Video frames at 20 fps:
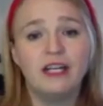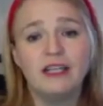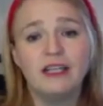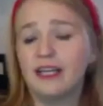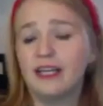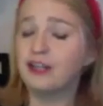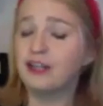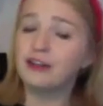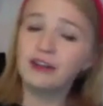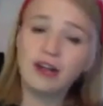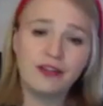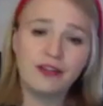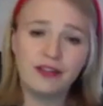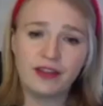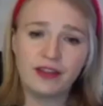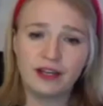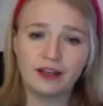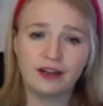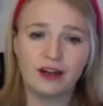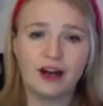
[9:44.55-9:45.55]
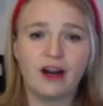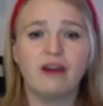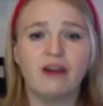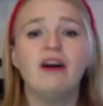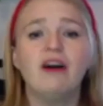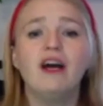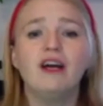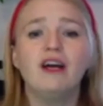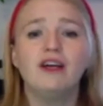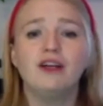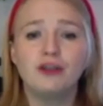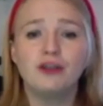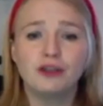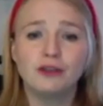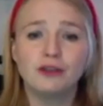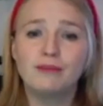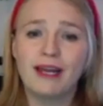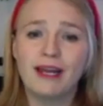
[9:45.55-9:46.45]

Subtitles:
Like, you're not the hero, you're